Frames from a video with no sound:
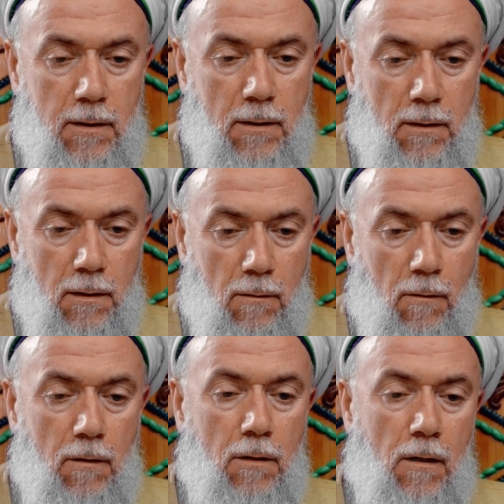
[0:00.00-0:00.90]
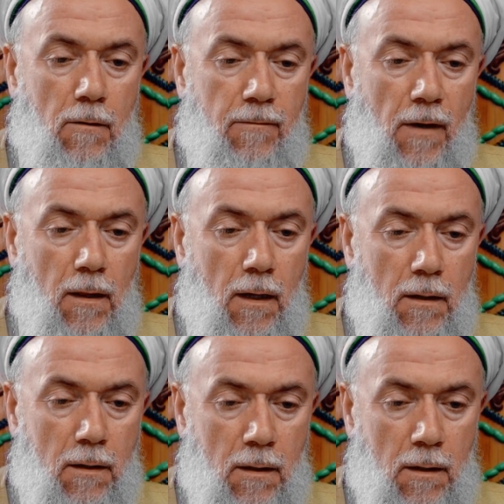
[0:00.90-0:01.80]
thing, order of
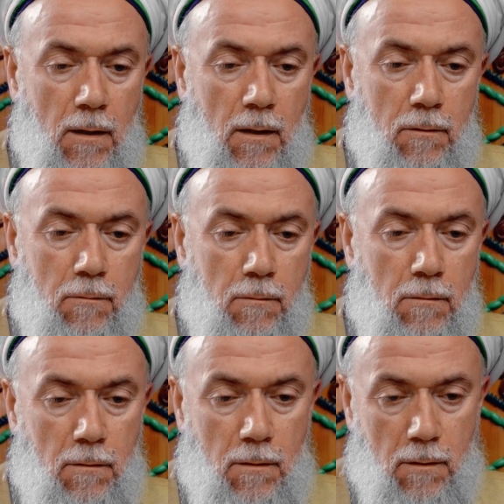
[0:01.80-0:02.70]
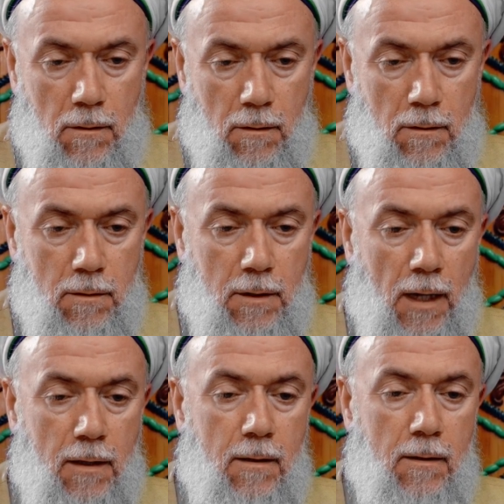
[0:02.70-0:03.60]
Allah, to
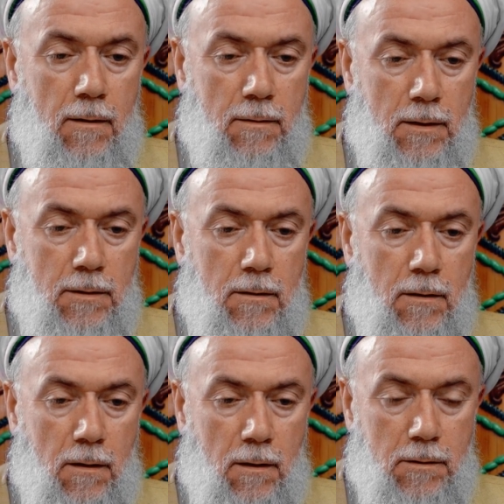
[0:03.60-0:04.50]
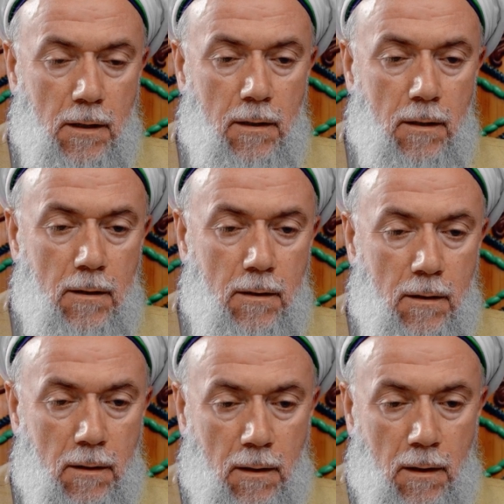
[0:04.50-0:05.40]
get these
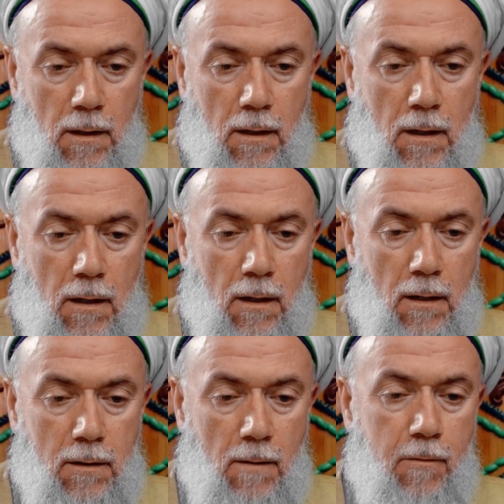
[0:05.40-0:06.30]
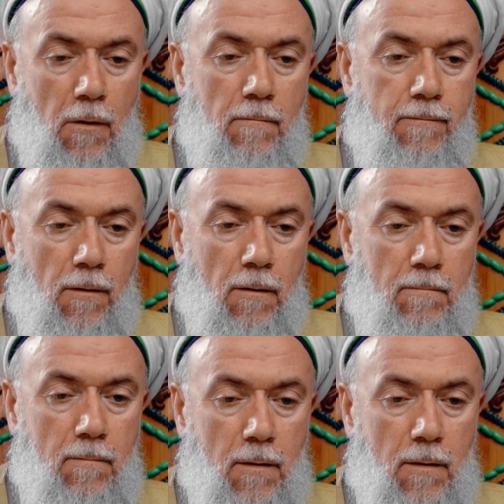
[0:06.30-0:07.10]
children a diploma from